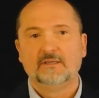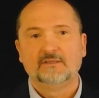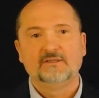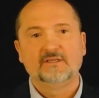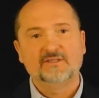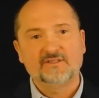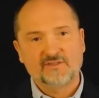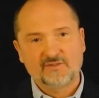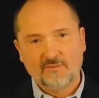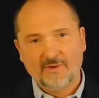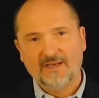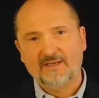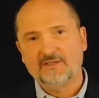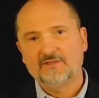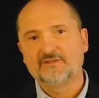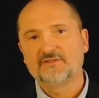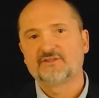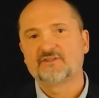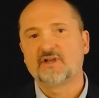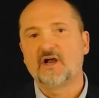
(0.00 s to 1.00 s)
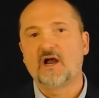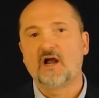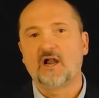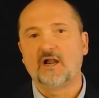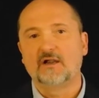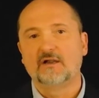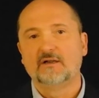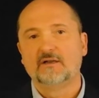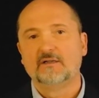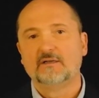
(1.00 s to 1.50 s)
The strategies
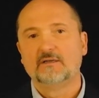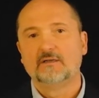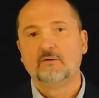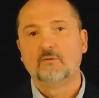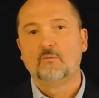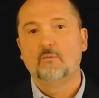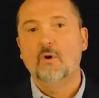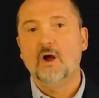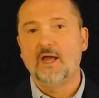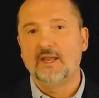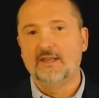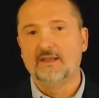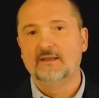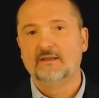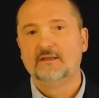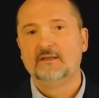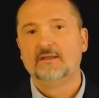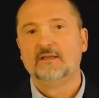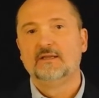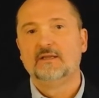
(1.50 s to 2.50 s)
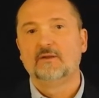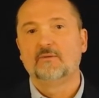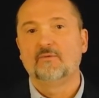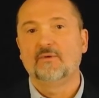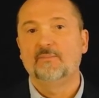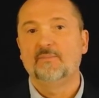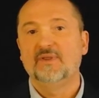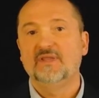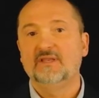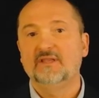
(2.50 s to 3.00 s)
are 1.
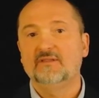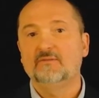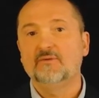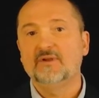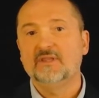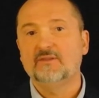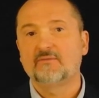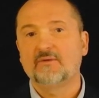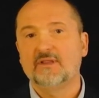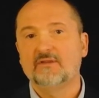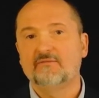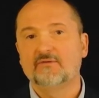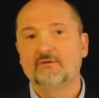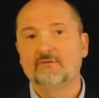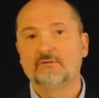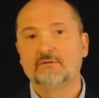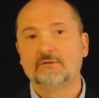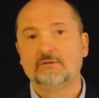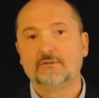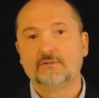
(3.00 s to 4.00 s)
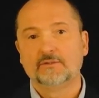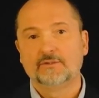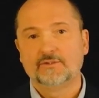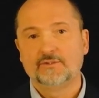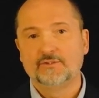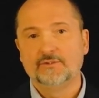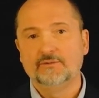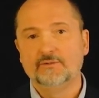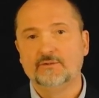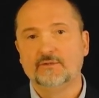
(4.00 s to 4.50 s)
Repeated retrieval.
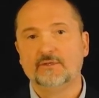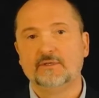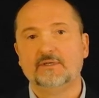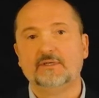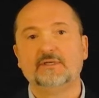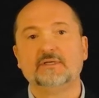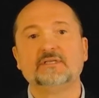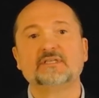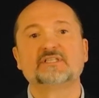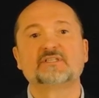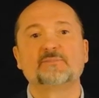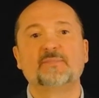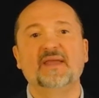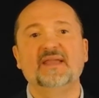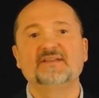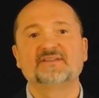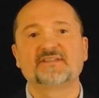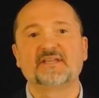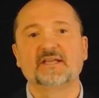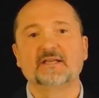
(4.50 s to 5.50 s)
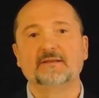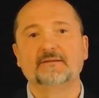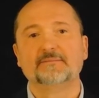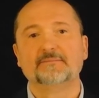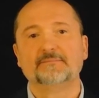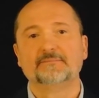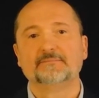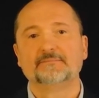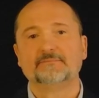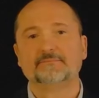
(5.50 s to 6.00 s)
2. Spacing.
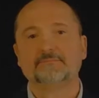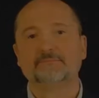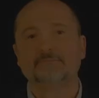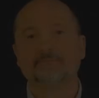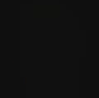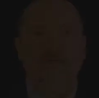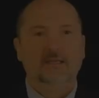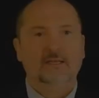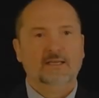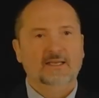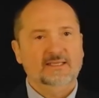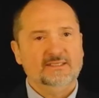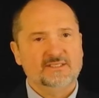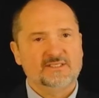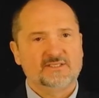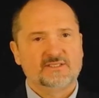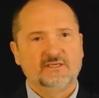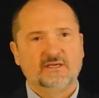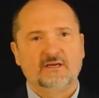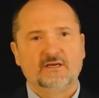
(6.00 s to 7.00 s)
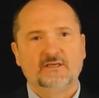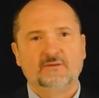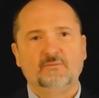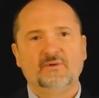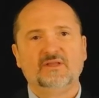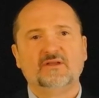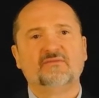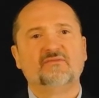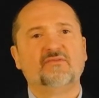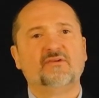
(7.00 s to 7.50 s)
Let's start
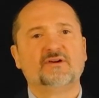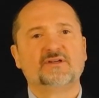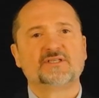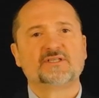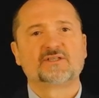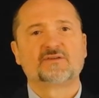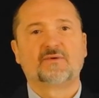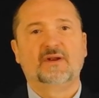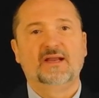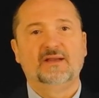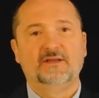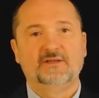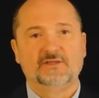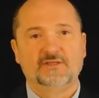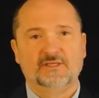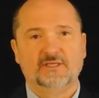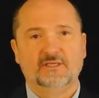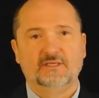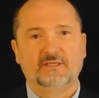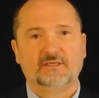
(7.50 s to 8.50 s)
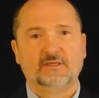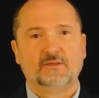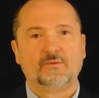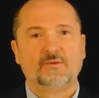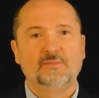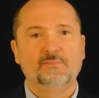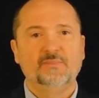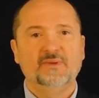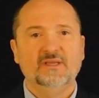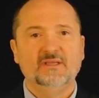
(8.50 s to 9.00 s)
with the first strategy,
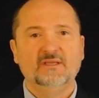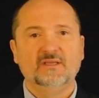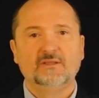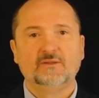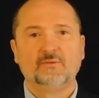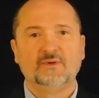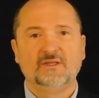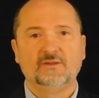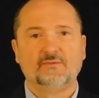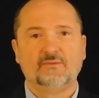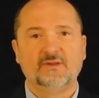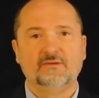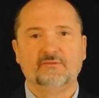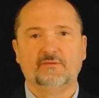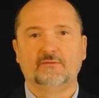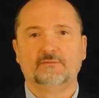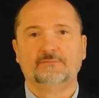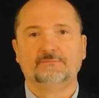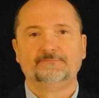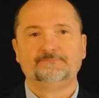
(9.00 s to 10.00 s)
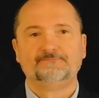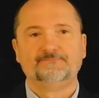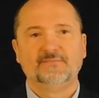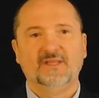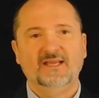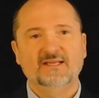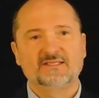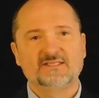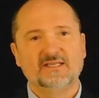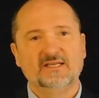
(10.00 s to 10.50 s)
repeated retrieval.
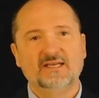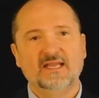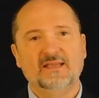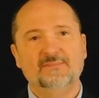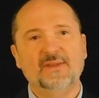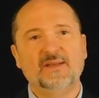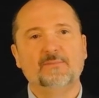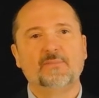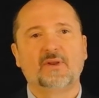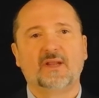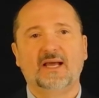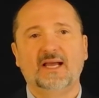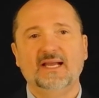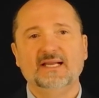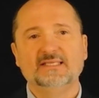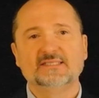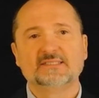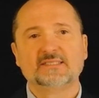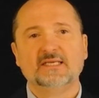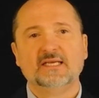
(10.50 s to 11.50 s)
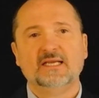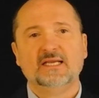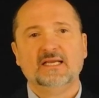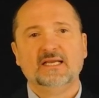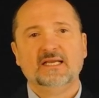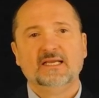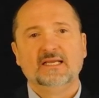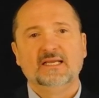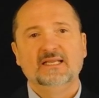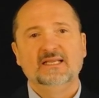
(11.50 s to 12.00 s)
As the name implies,
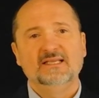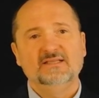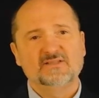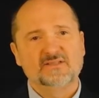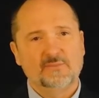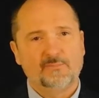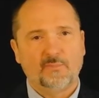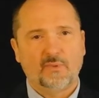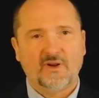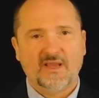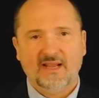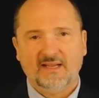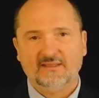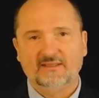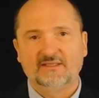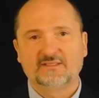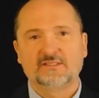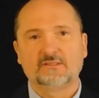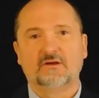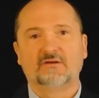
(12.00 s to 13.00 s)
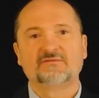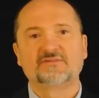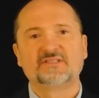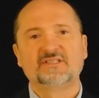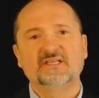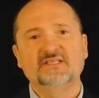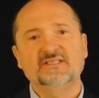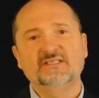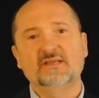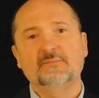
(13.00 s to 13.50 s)
it is the practice of
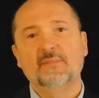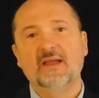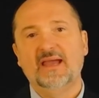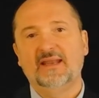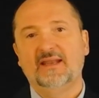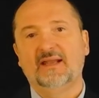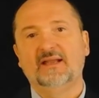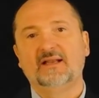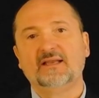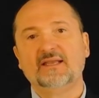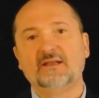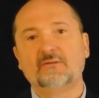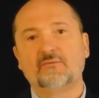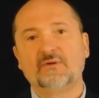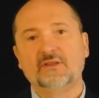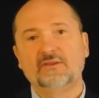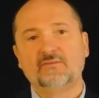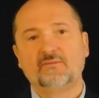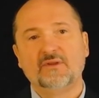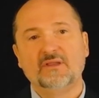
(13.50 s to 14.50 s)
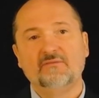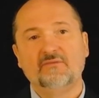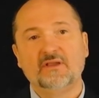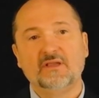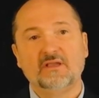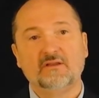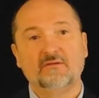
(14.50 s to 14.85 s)
systematically retrieving